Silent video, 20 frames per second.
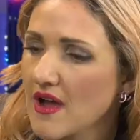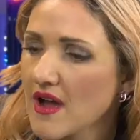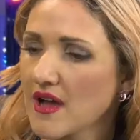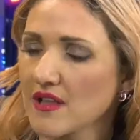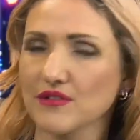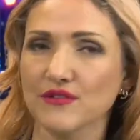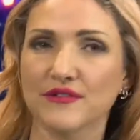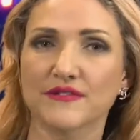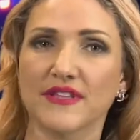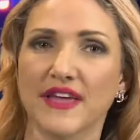
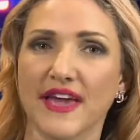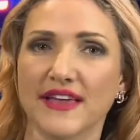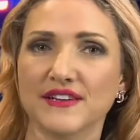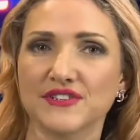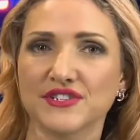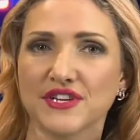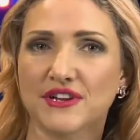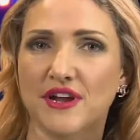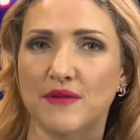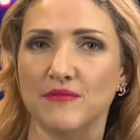Look, the
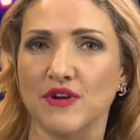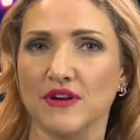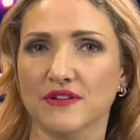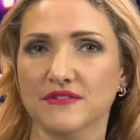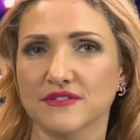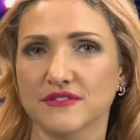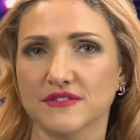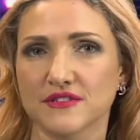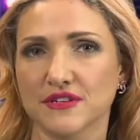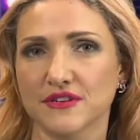attitude I'm
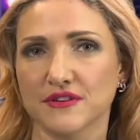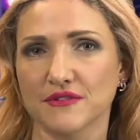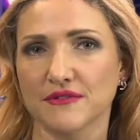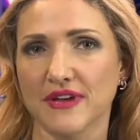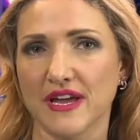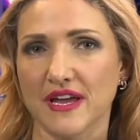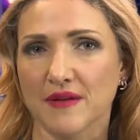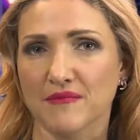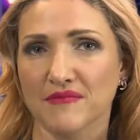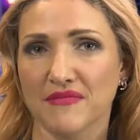not too
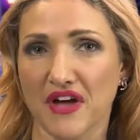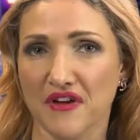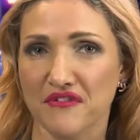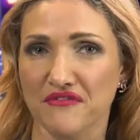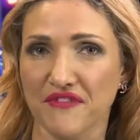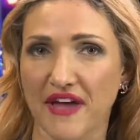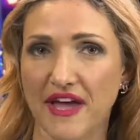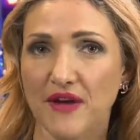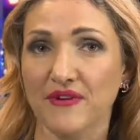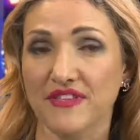au
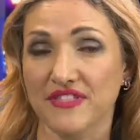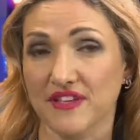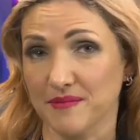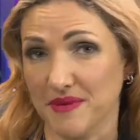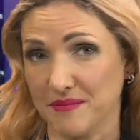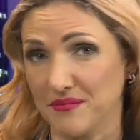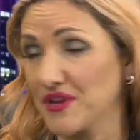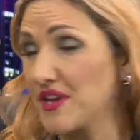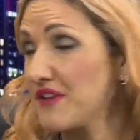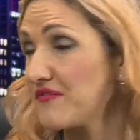fait with. I'll
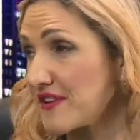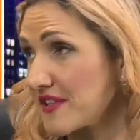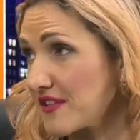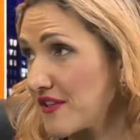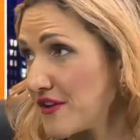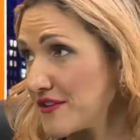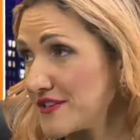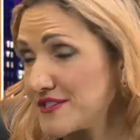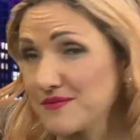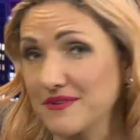be perfectly
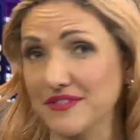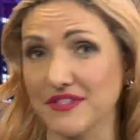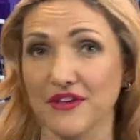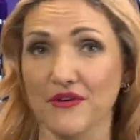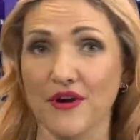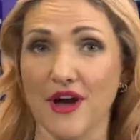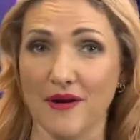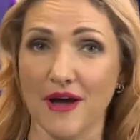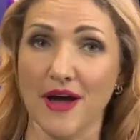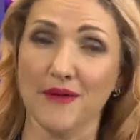honest with you.
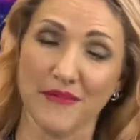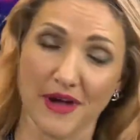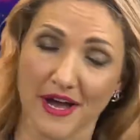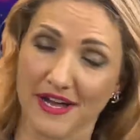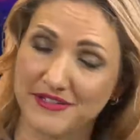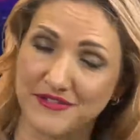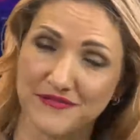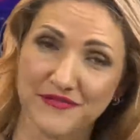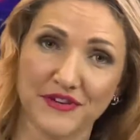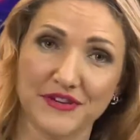
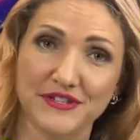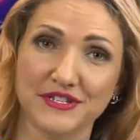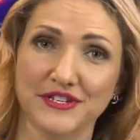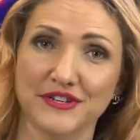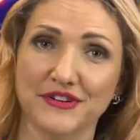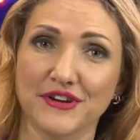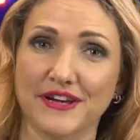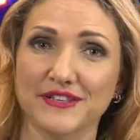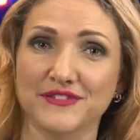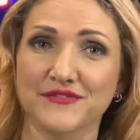I defer to
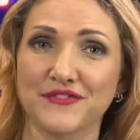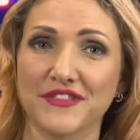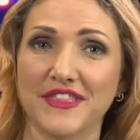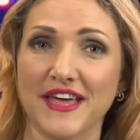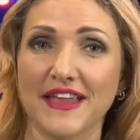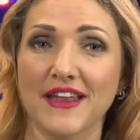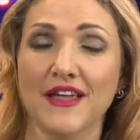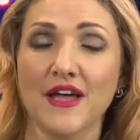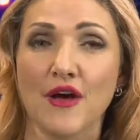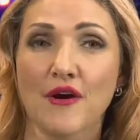you guys for
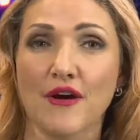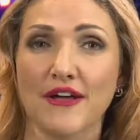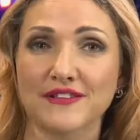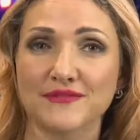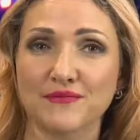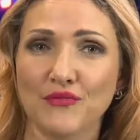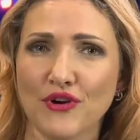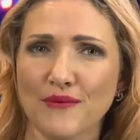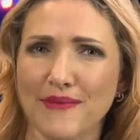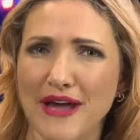that. It's
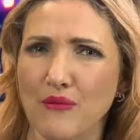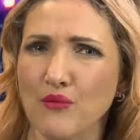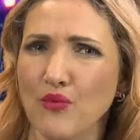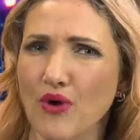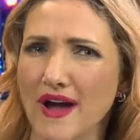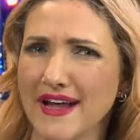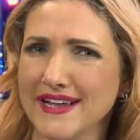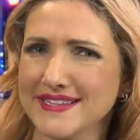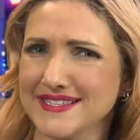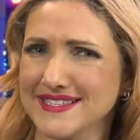more about
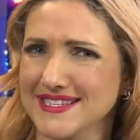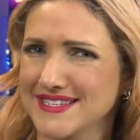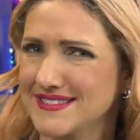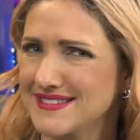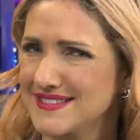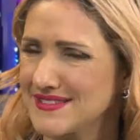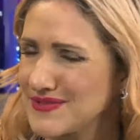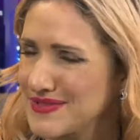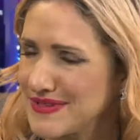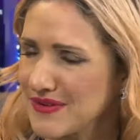why is it
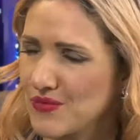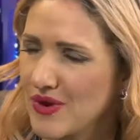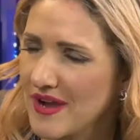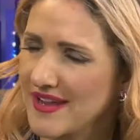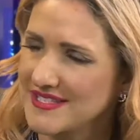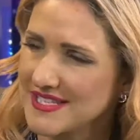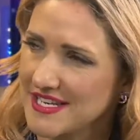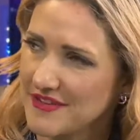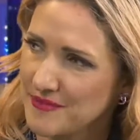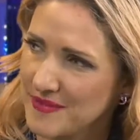
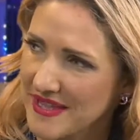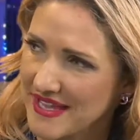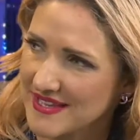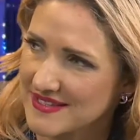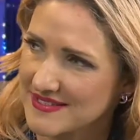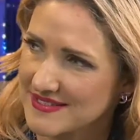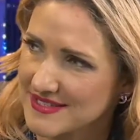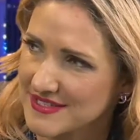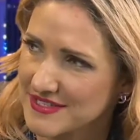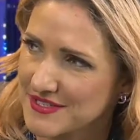even being
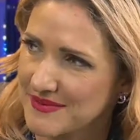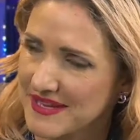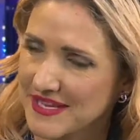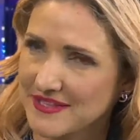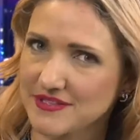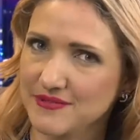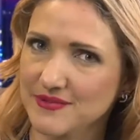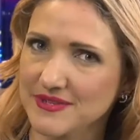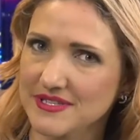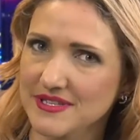considered to be
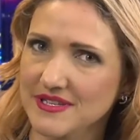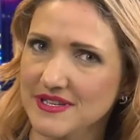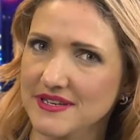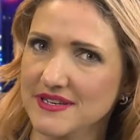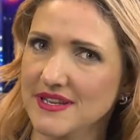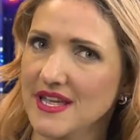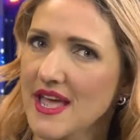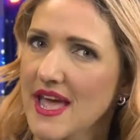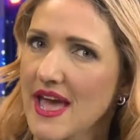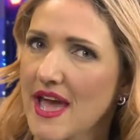in
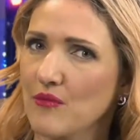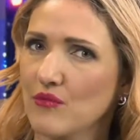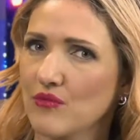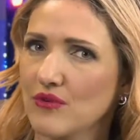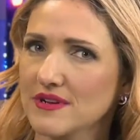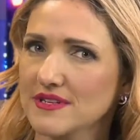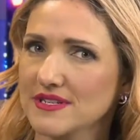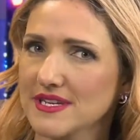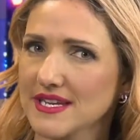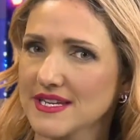Switzerland, and
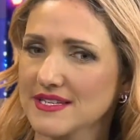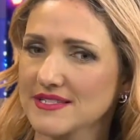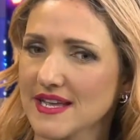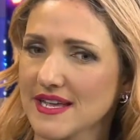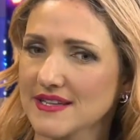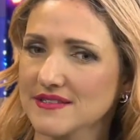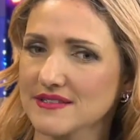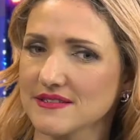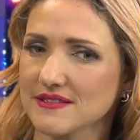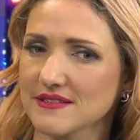what is
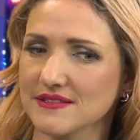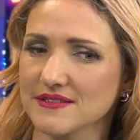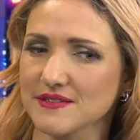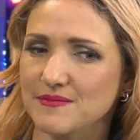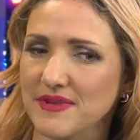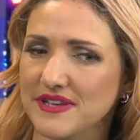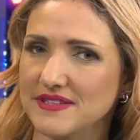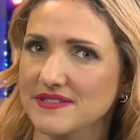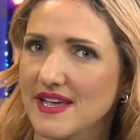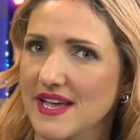Essendon's
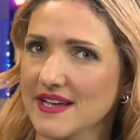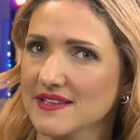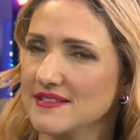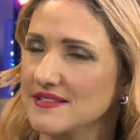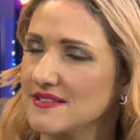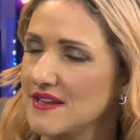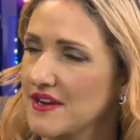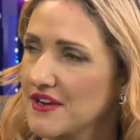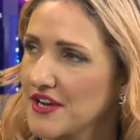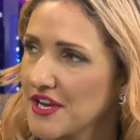best case
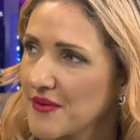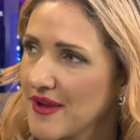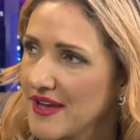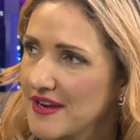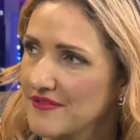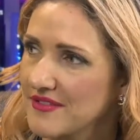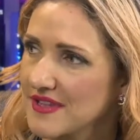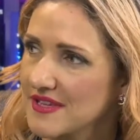scenario out of